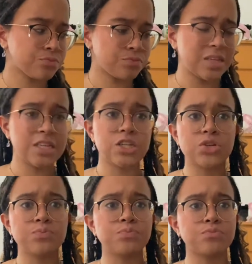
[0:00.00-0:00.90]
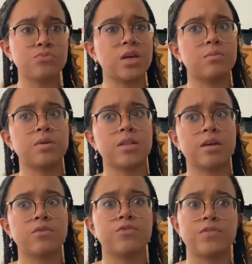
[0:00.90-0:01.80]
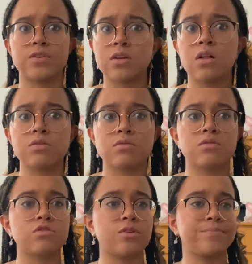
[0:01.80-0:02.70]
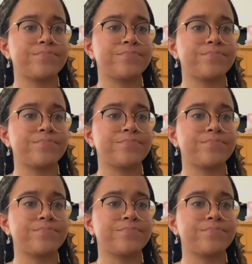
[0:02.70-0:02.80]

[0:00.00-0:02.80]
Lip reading: each. That'd be like $50. So